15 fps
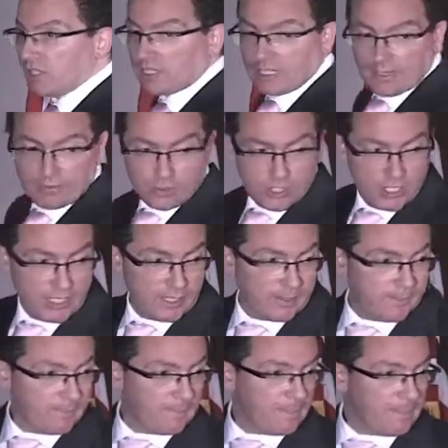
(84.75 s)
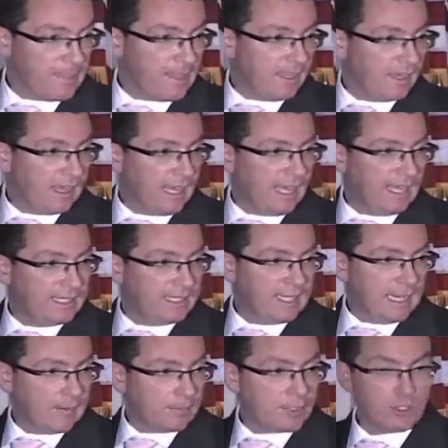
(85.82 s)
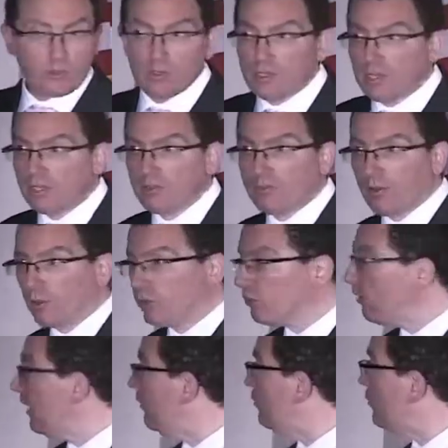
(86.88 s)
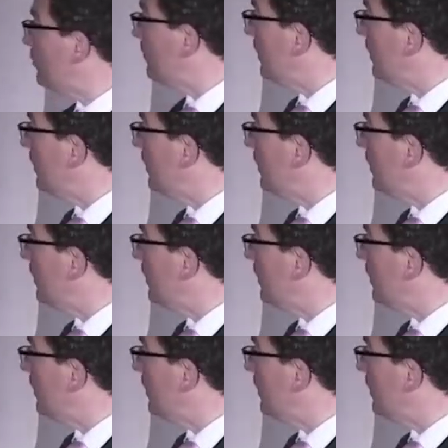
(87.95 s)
in the left cheek. I had the opportunity to photograph him